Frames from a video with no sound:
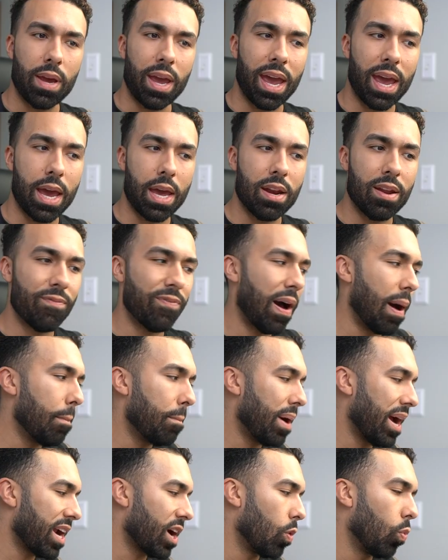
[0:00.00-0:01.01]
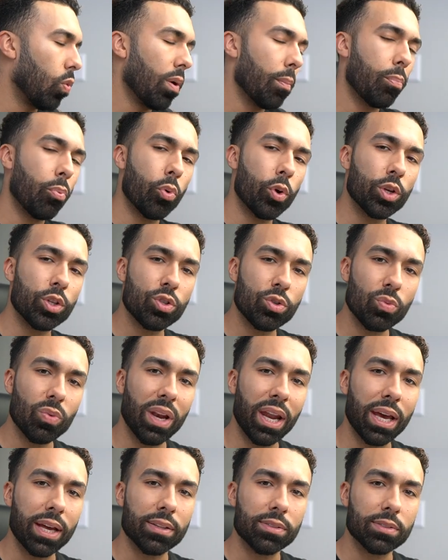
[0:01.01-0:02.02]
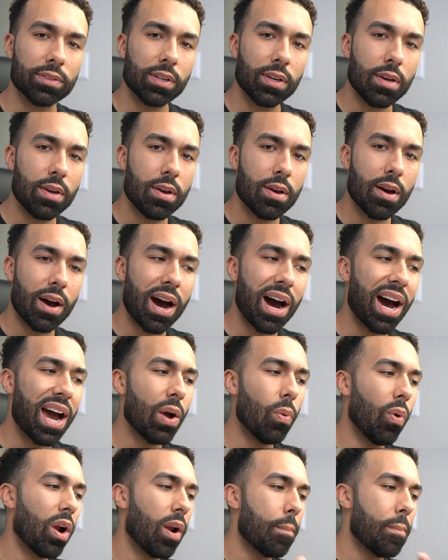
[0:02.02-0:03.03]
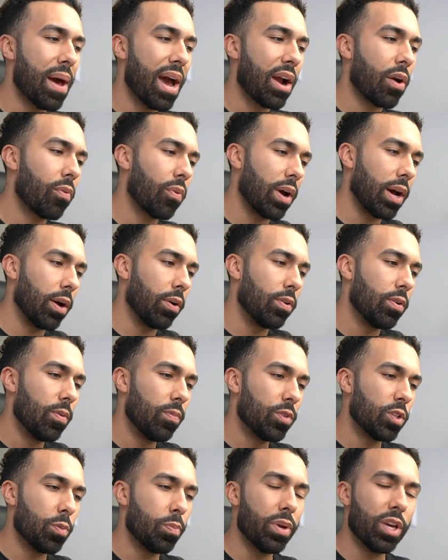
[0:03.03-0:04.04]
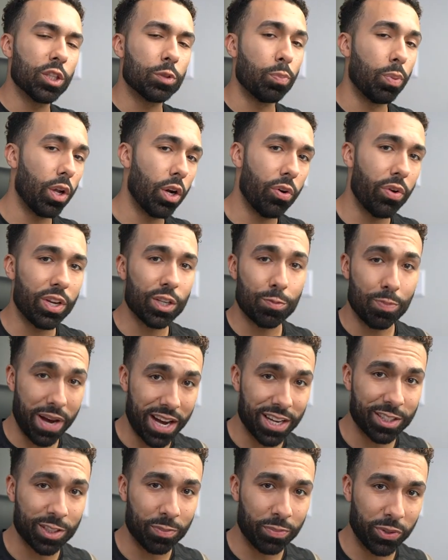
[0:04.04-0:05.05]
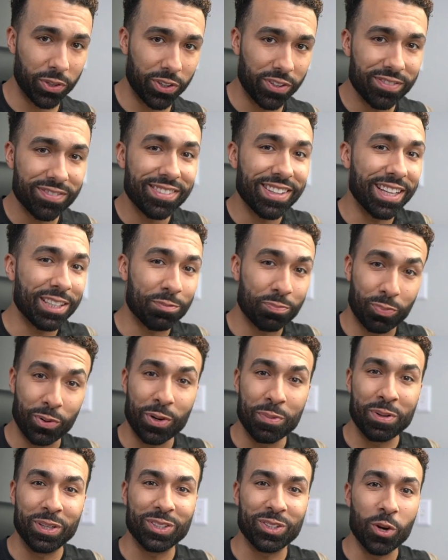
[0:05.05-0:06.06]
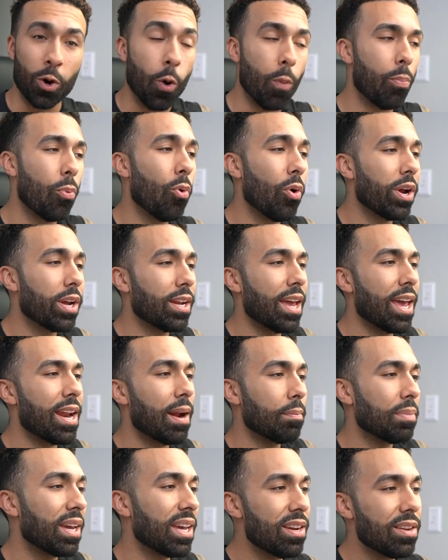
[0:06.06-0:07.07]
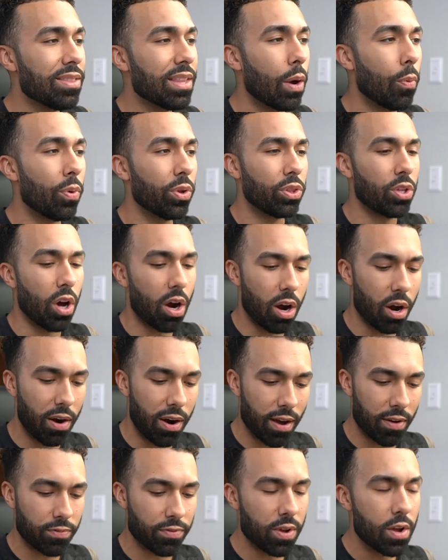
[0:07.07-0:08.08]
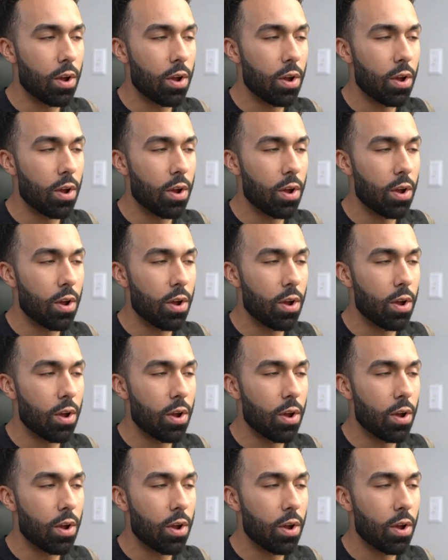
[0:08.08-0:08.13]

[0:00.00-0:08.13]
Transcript: And if I'm buying a 1.2 lens, I want a background to be as blurry as possible. That's pretty much the whole point, and I'm getting that with the RF.